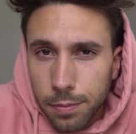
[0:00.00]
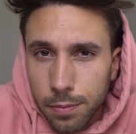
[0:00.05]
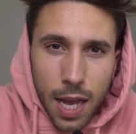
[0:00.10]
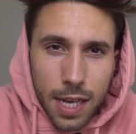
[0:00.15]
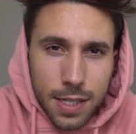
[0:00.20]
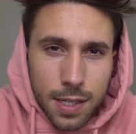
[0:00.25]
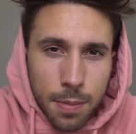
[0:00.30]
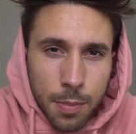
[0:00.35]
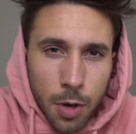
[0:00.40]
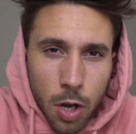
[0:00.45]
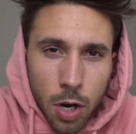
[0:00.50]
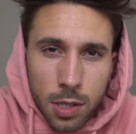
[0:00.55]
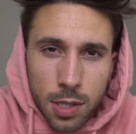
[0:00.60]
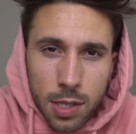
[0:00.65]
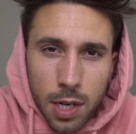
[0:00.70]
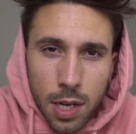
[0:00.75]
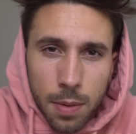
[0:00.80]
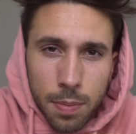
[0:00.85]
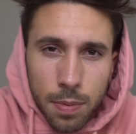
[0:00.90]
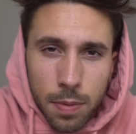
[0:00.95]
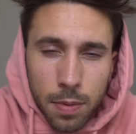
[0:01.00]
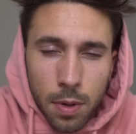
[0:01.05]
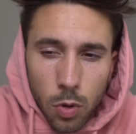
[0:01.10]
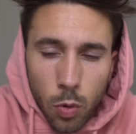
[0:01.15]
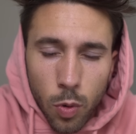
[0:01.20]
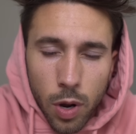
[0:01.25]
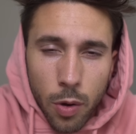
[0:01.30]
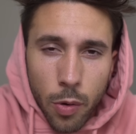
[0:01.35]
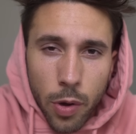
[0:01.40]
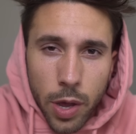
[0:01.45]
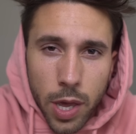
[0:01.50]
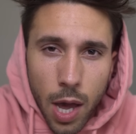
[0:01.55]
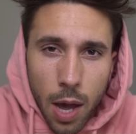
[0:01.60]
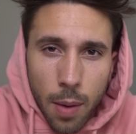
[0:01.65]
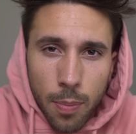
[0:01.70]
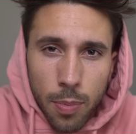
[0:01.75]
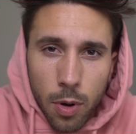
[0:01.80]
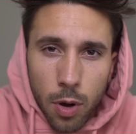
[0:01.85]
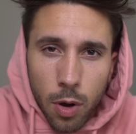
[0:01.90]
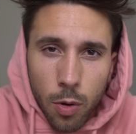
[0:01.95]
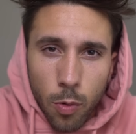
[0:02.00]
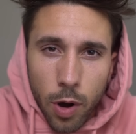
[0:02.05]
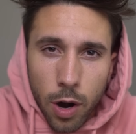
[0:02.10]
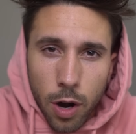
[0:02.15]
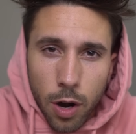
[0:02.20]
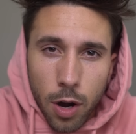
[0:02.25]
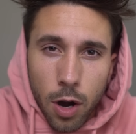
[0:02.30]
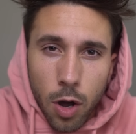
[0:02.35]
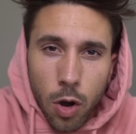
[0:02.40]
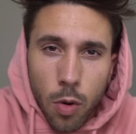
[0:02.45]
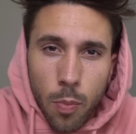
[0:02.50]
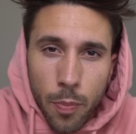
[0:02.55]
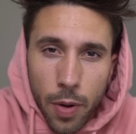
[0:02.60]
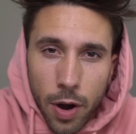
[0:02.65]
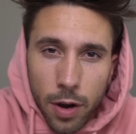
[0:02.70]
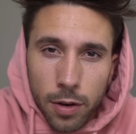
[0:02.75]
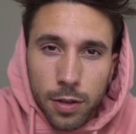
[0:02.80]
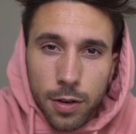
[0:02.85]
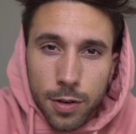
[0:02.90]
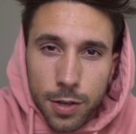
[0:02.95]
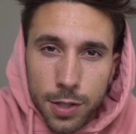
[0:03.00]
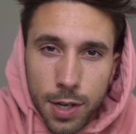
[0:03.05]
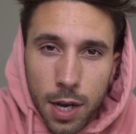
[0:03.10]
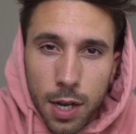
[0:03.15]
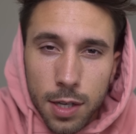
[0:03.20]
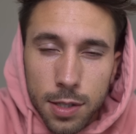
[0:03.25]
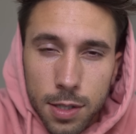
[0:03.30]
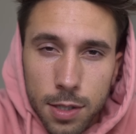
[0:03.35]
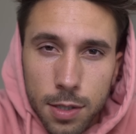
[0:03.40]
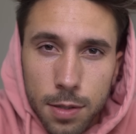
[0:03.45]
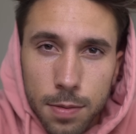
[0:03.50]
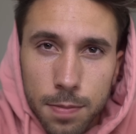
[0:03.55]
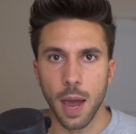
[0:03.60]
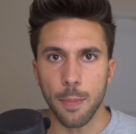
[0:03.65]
Guys, I'm gonna sleep. When I wake up, uh, we're gonna compare the results.